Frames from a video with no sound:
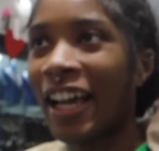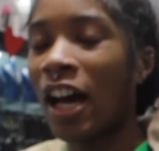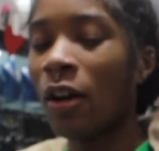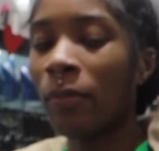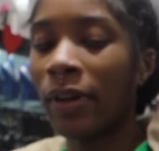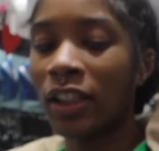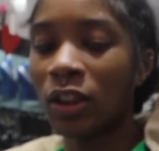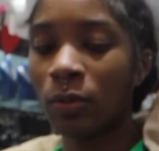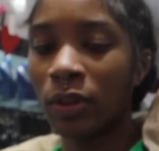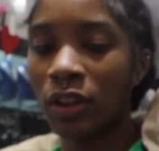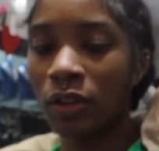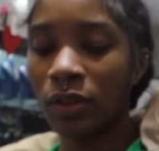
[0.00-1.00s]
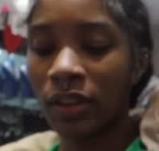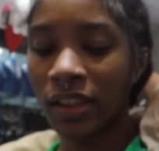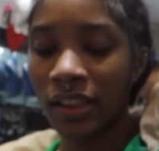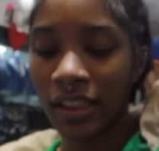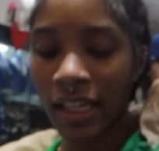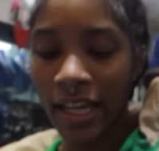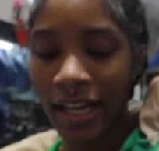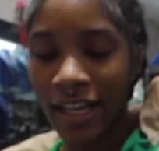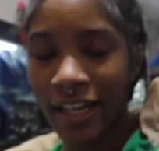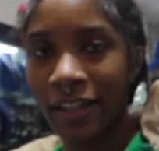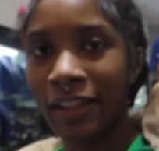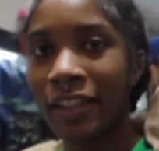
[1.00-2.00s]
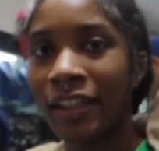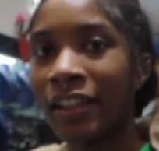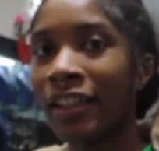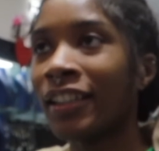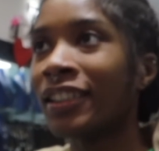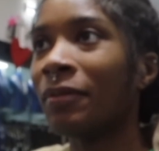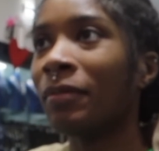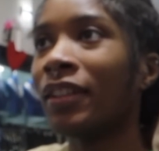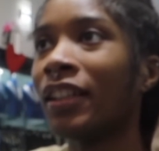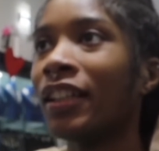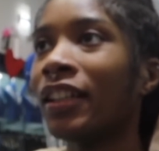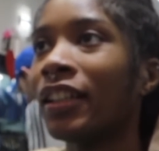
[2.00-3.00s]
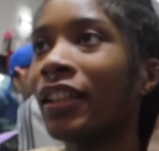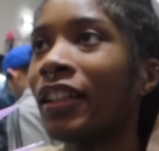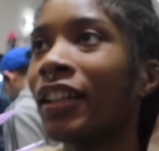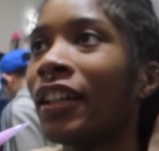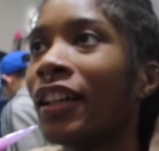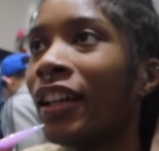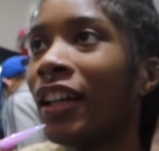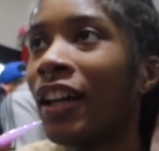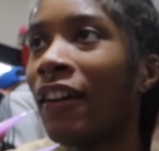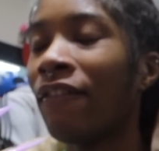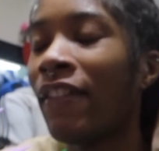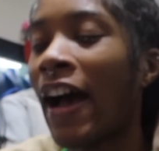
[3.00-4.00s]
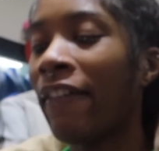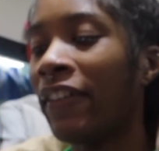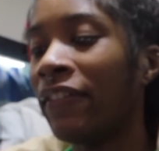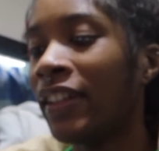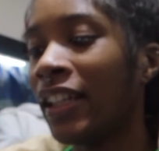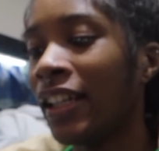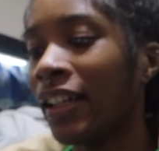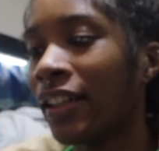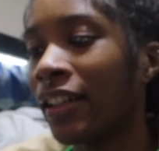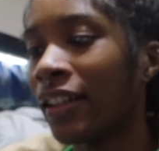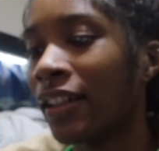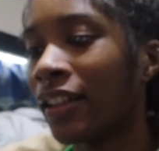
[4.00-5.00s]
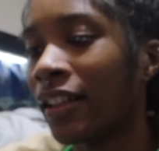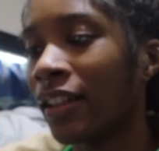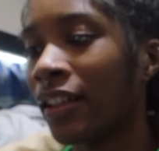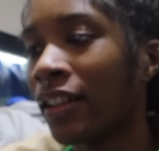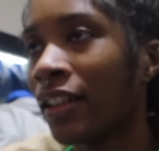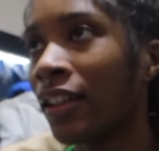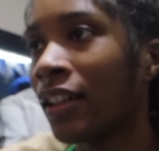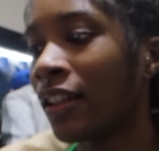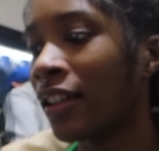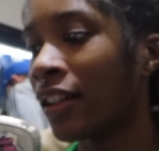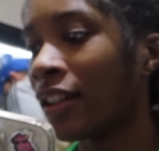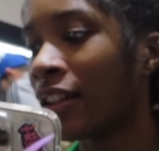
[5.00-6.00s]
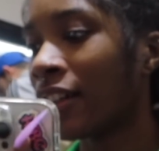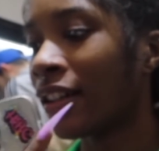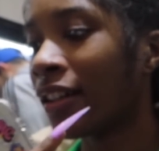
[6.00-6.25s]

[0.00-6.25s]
How you much plate would in the back you of it. say? Something like this would be five fifty. Five fifty. Compared to that would be three eighty nine.